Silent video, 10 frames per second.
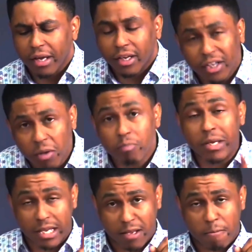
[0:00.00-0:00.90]
Could it
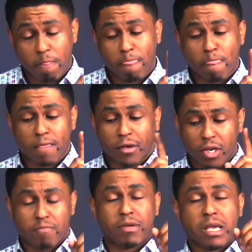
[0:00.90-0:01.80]
be, could
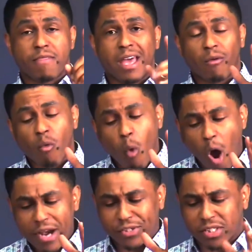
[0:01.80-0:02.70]
it be that
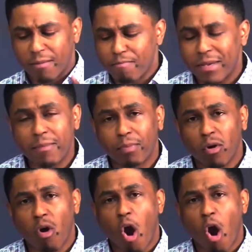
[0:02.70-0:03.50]
once some people